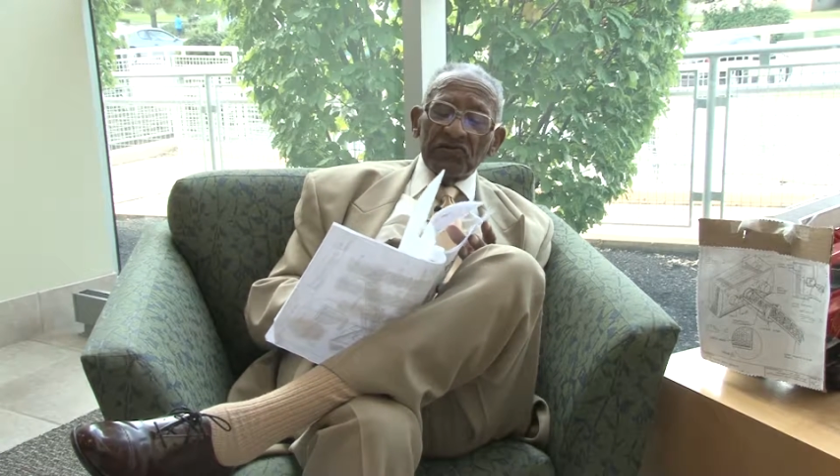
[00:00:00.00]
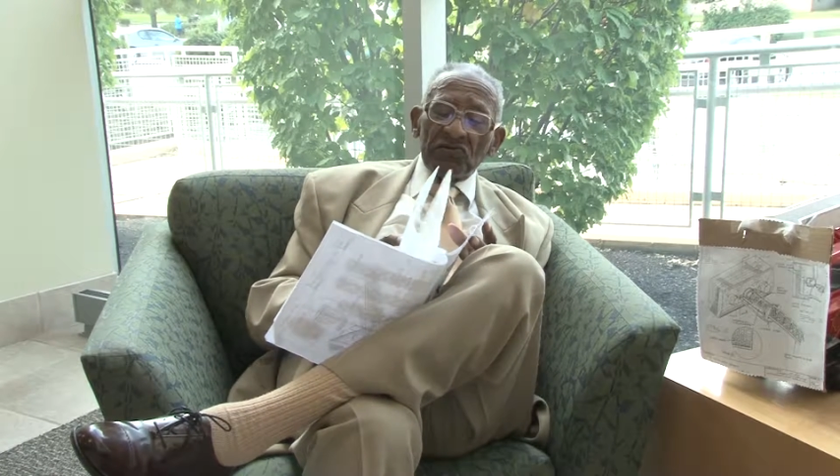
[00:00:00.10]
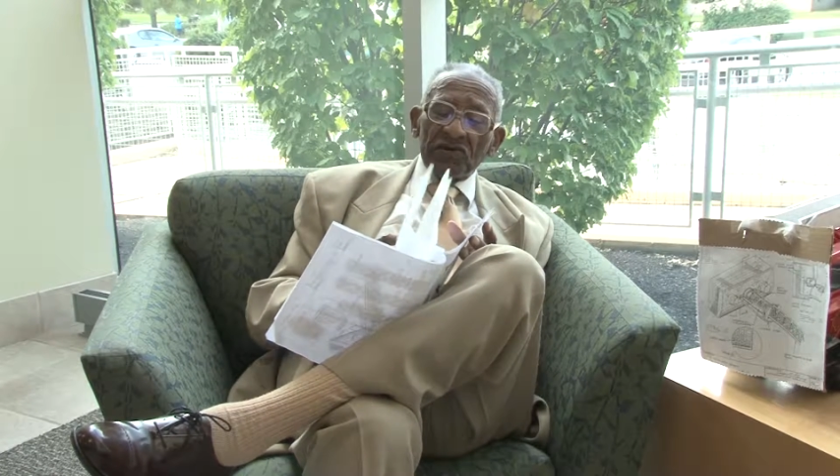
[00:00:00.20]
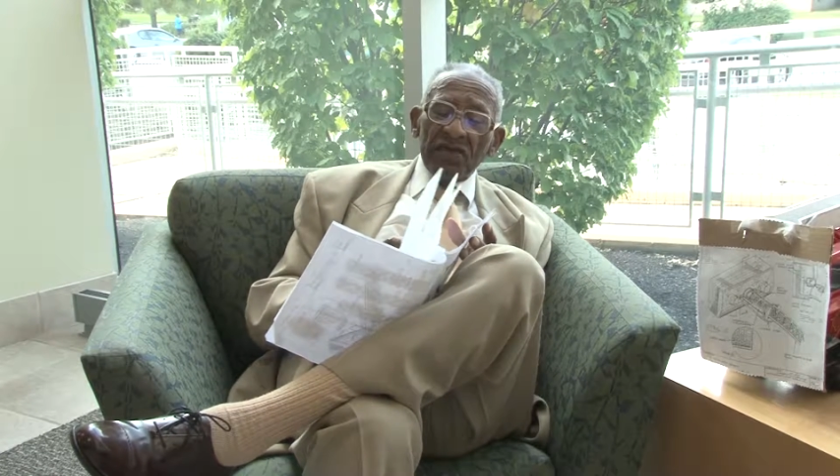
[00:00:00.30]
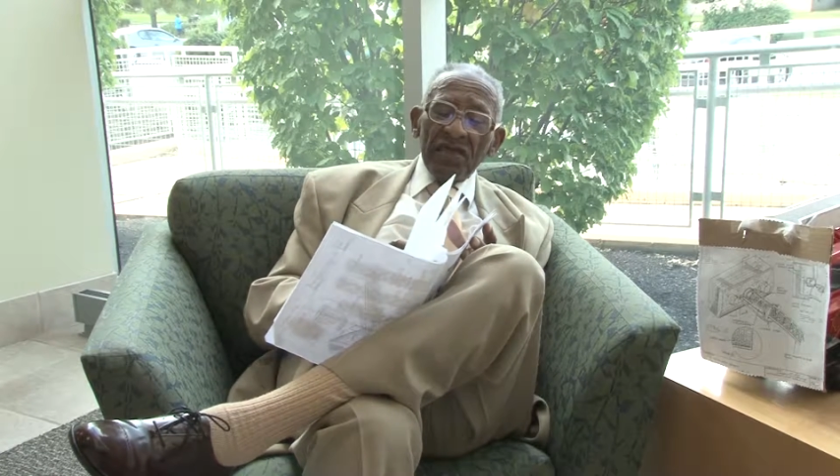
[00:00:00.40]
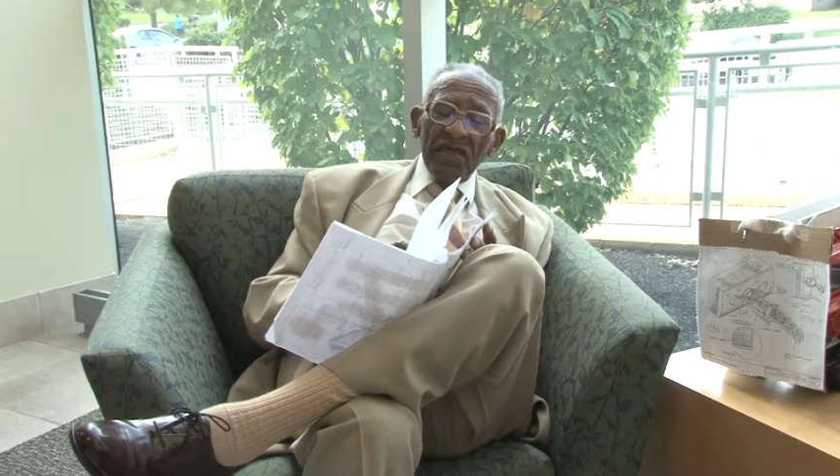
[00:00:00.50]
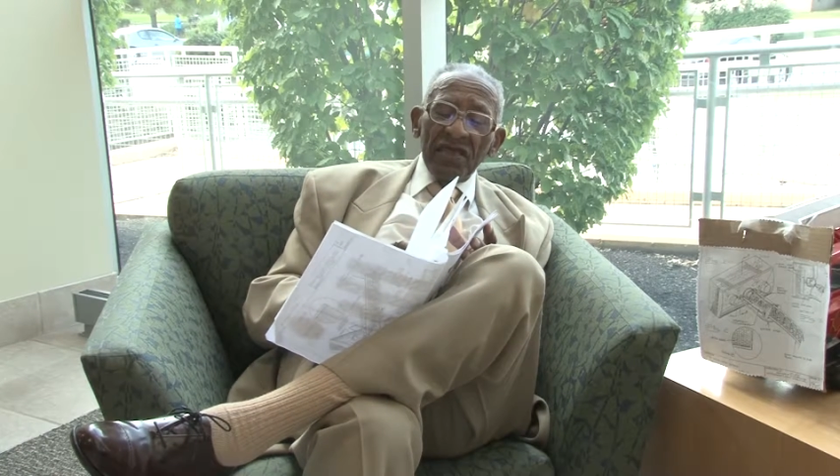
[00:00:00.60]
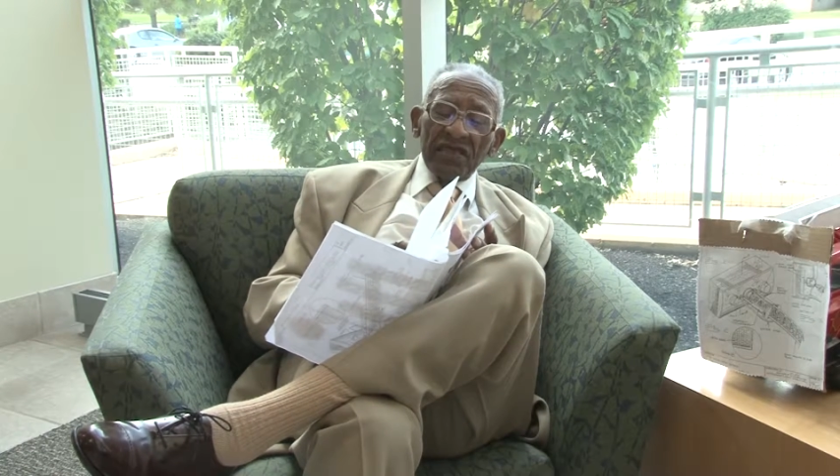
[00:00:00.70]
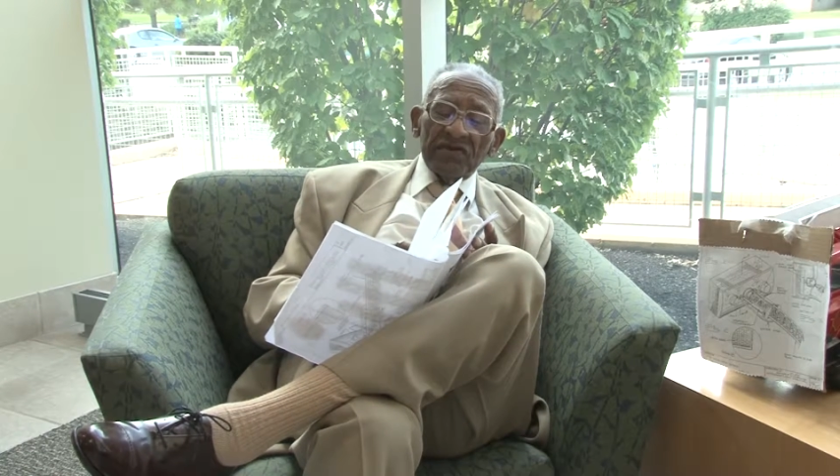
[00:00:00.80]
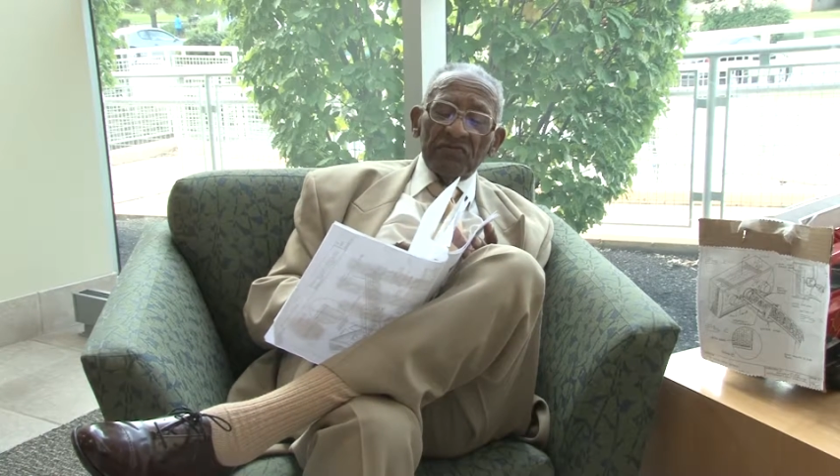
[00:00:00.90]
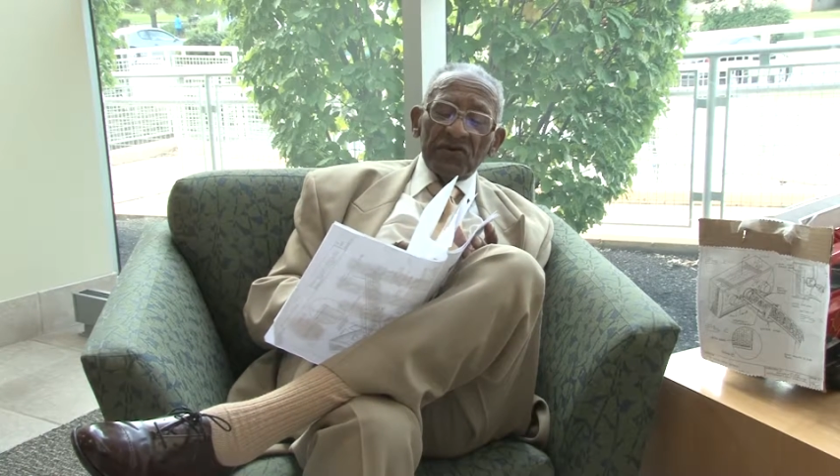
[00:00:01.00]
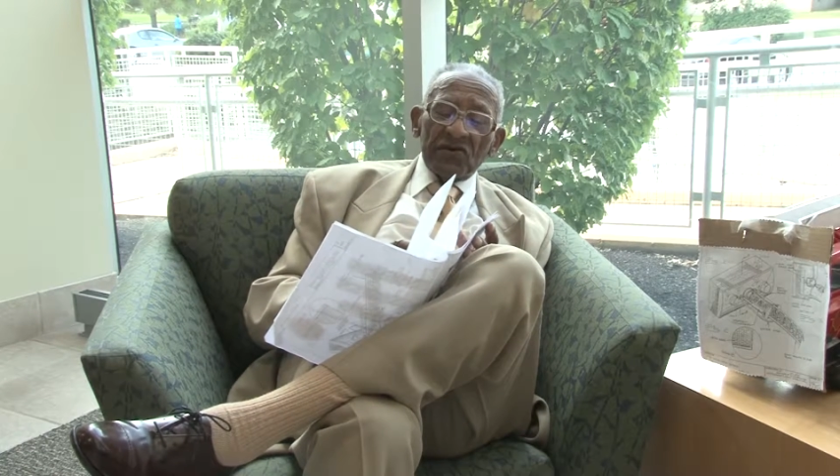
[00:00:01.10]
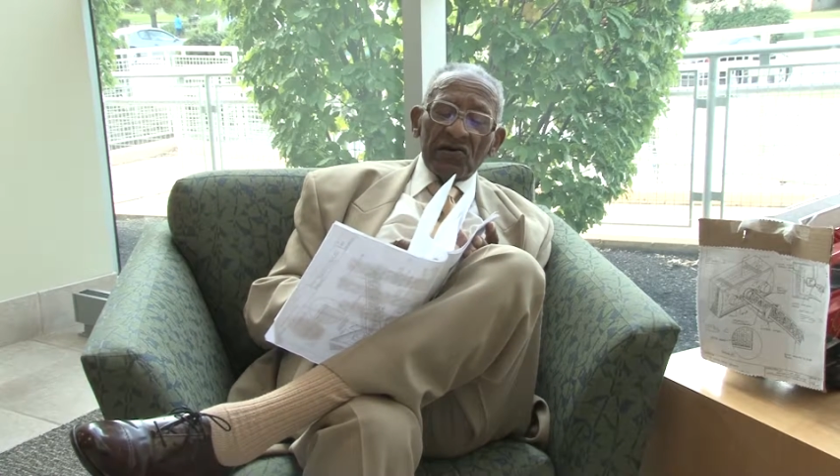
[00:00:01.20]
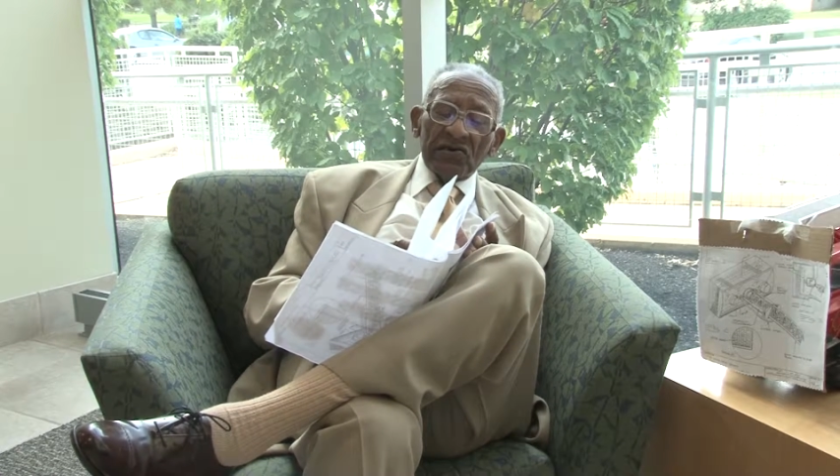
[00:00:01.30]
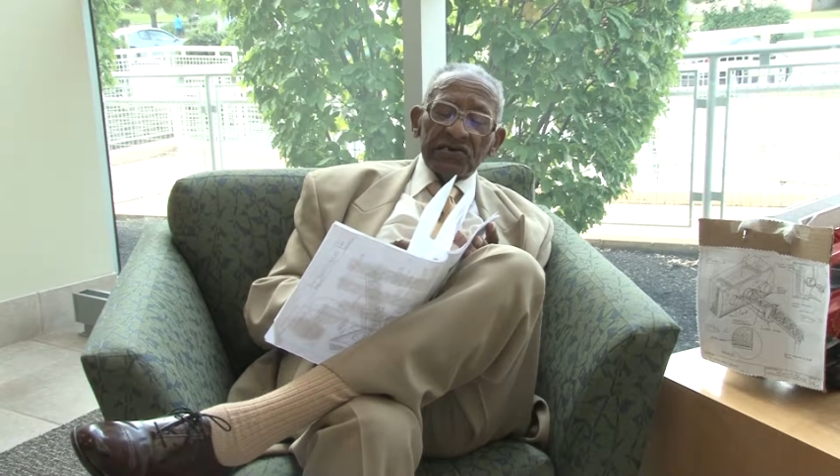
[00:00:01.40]
unit, is
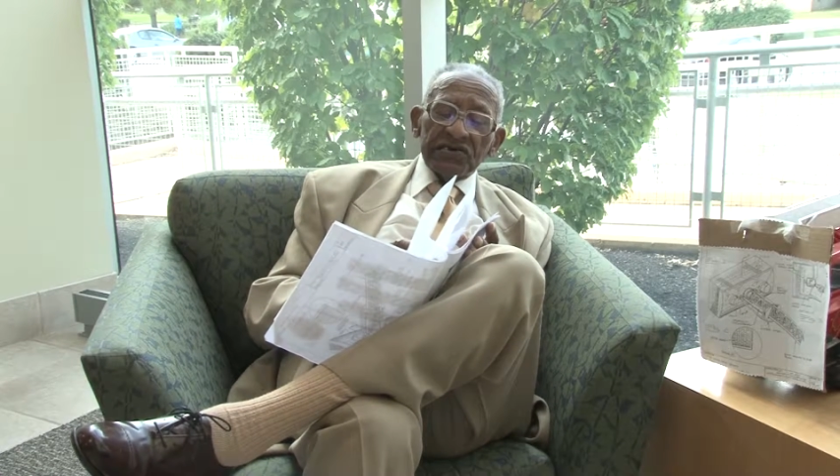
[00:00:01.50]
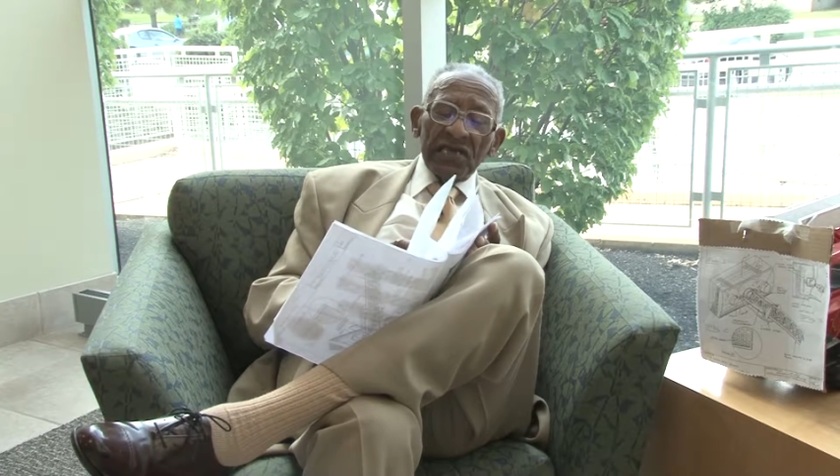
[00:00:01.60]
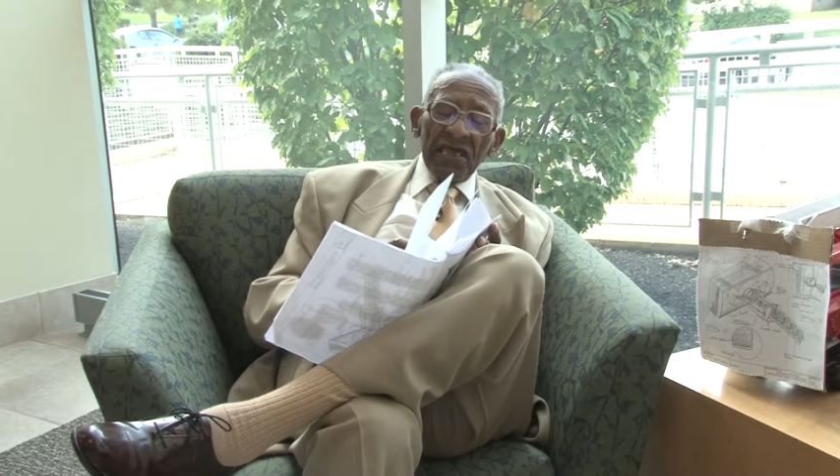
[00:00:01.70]
because